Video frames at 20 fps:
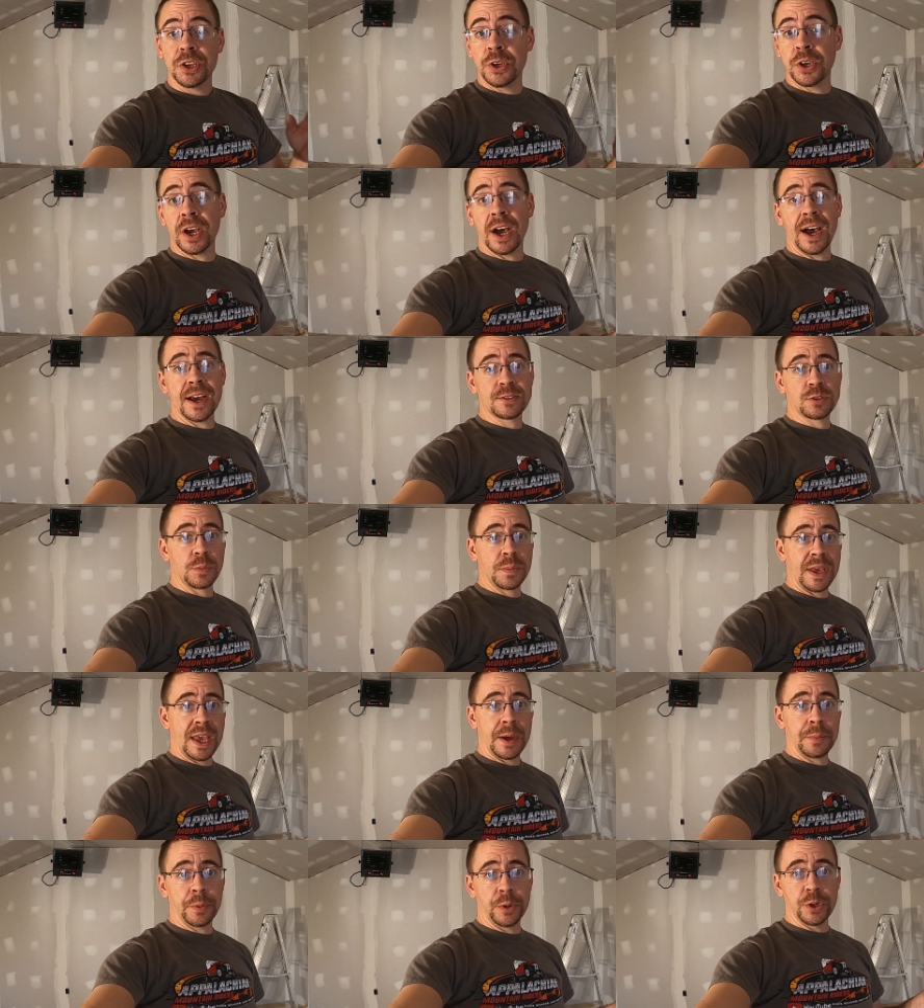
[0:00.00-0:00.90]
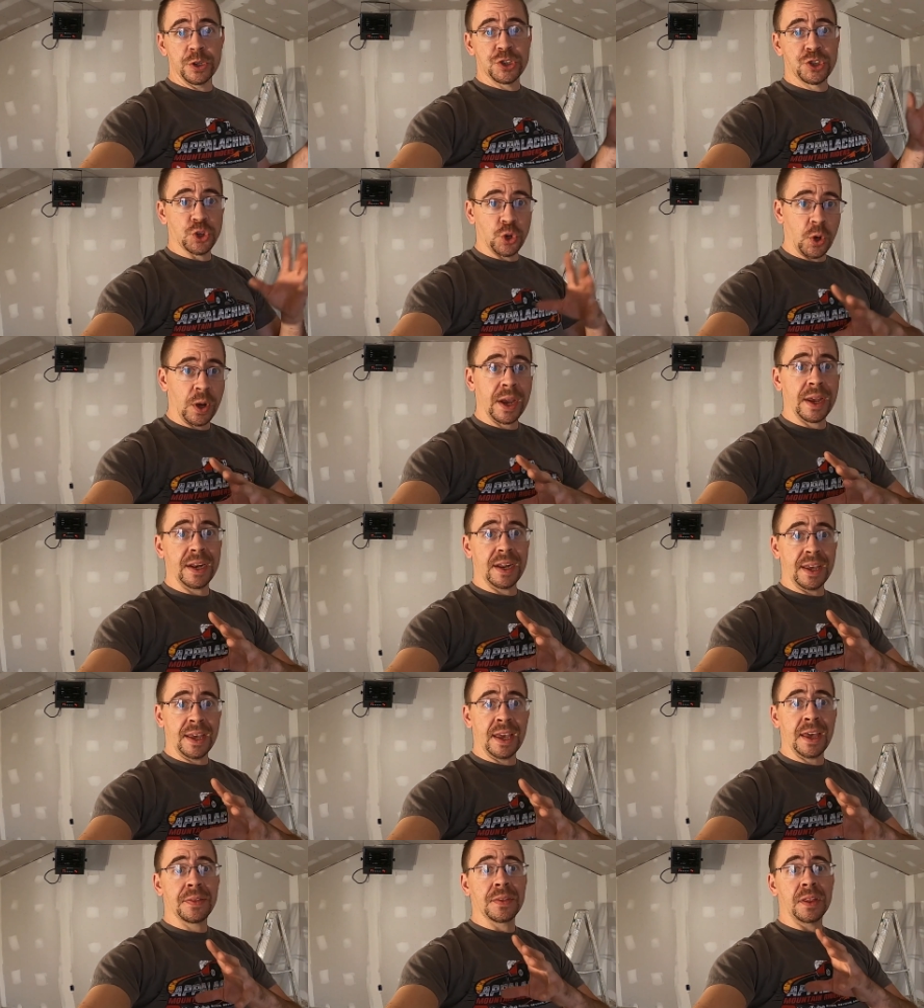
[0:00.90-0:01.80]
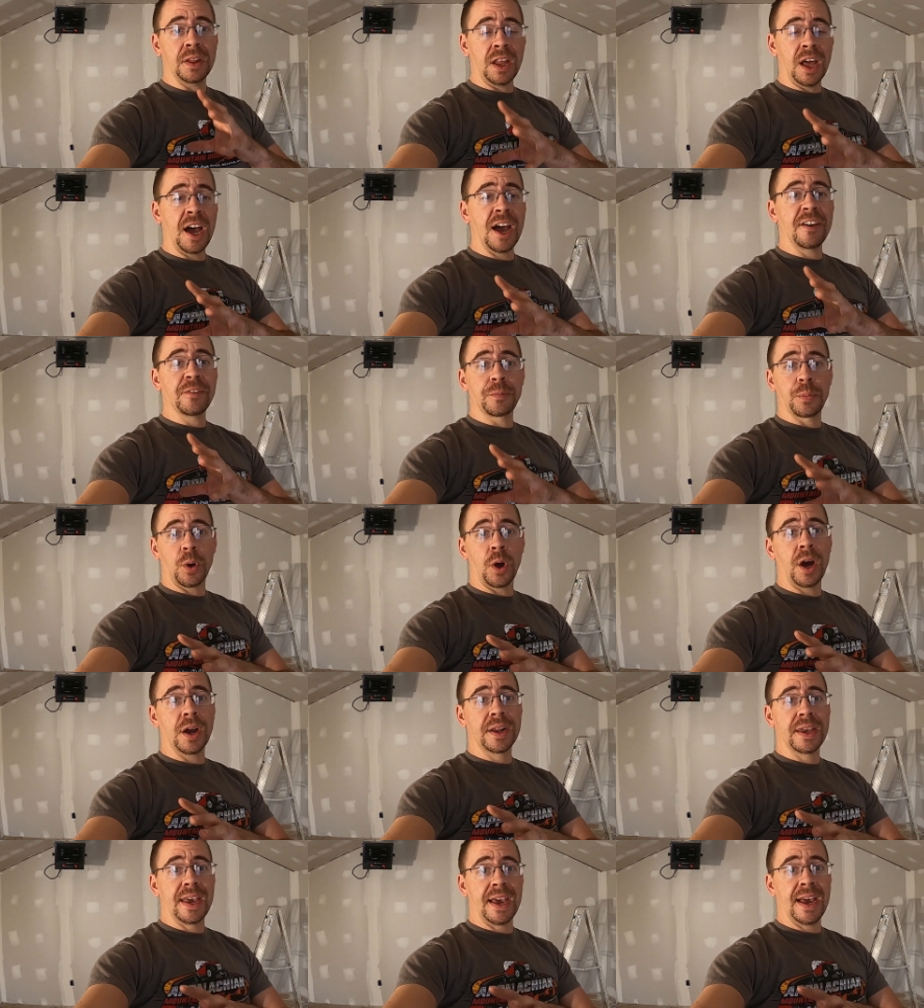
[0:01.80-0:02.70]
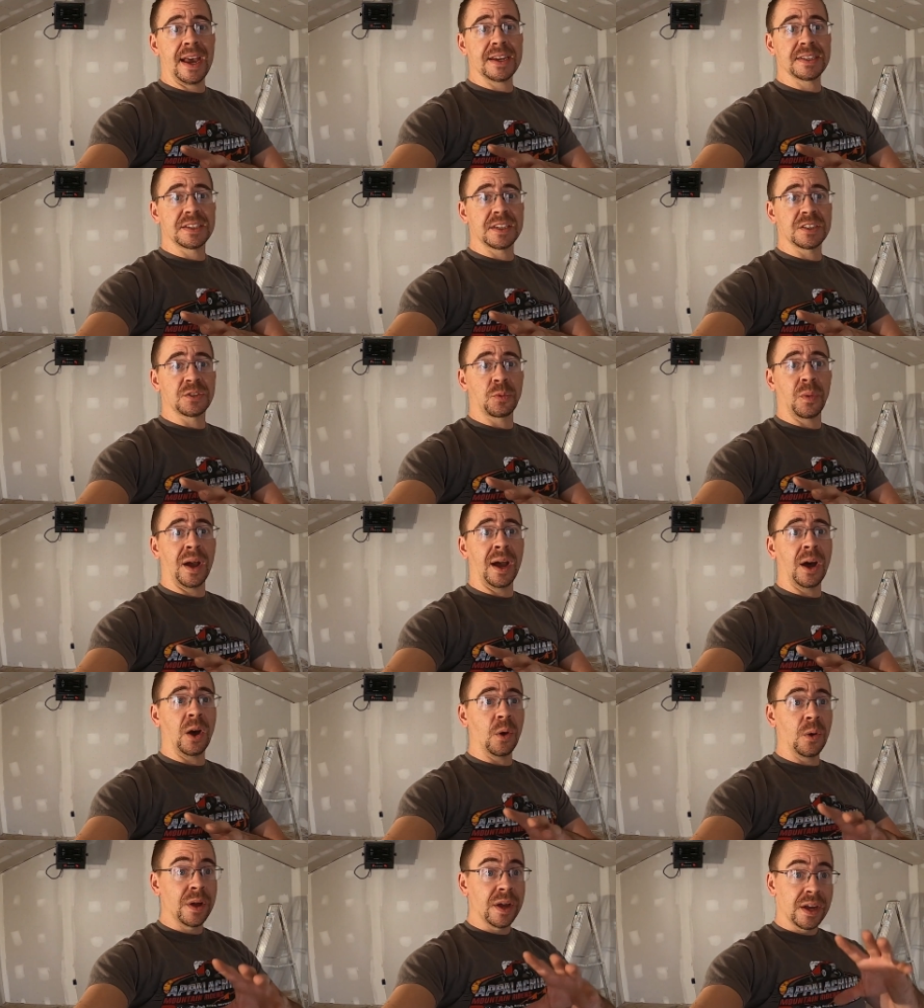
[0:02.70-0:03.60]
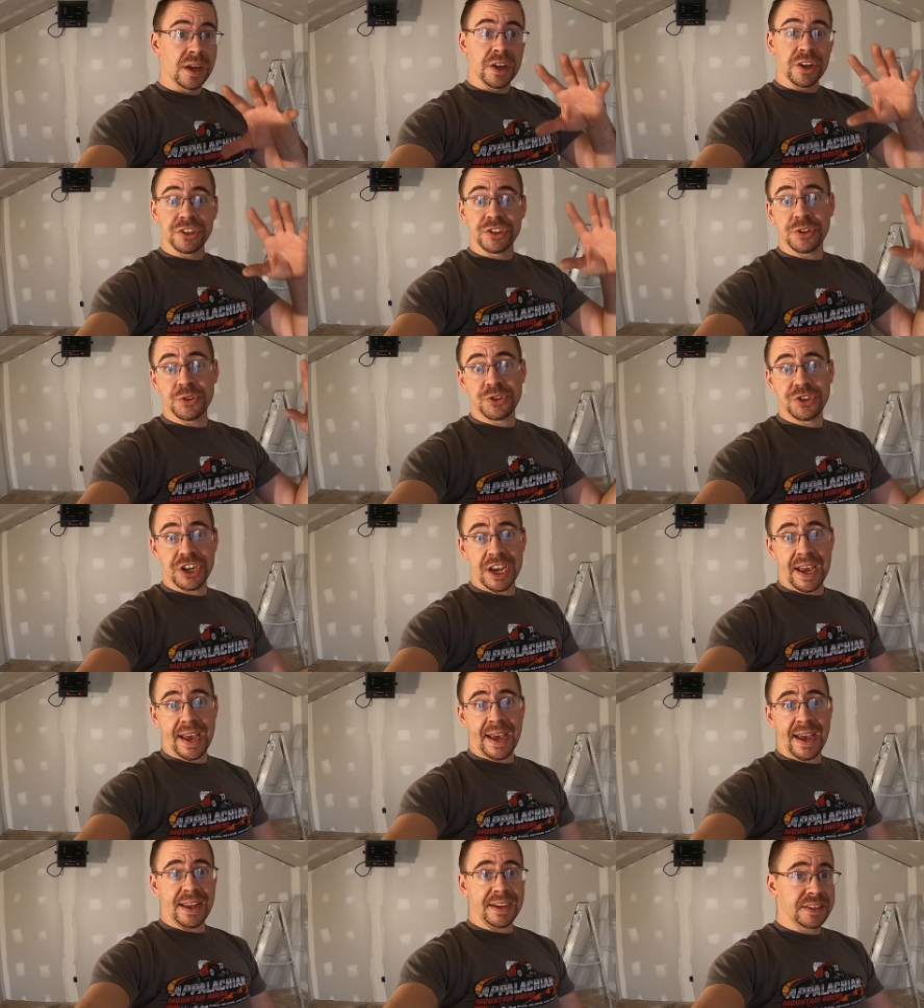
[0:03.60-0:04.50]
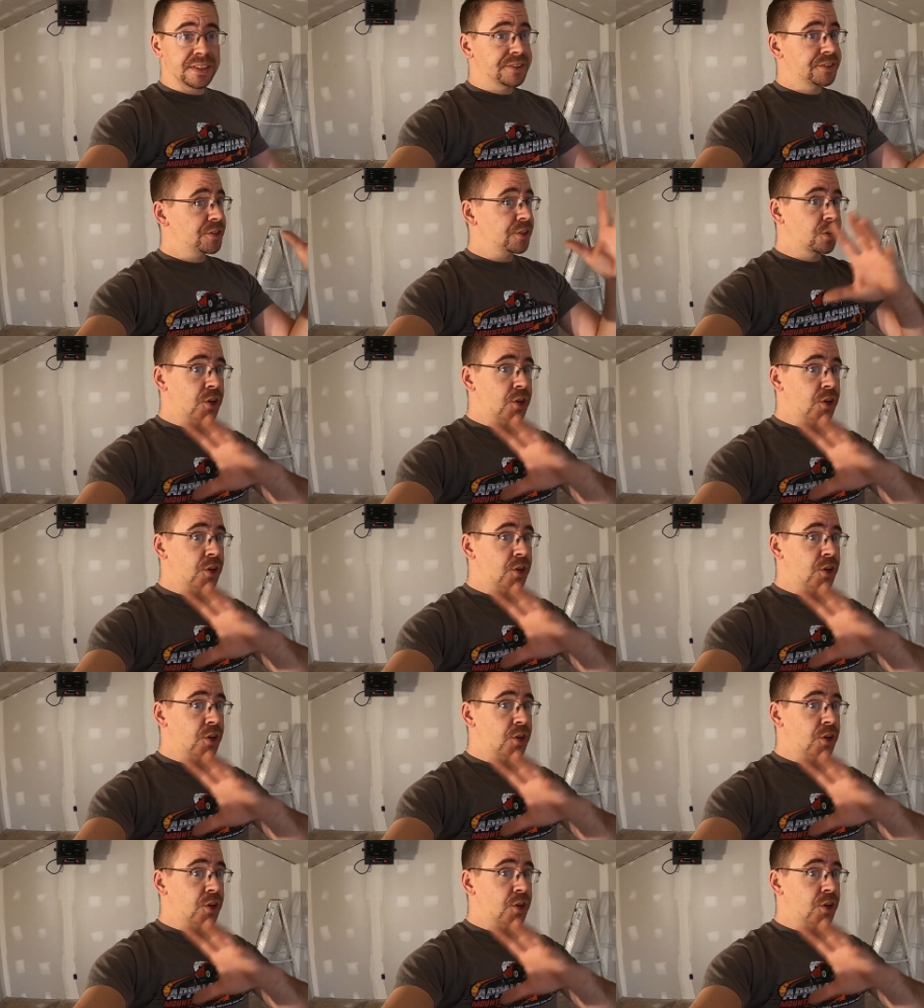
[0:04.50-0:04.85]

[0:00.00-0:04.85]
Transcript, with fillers: you guys will be able to join in the live broadcast as well to chat,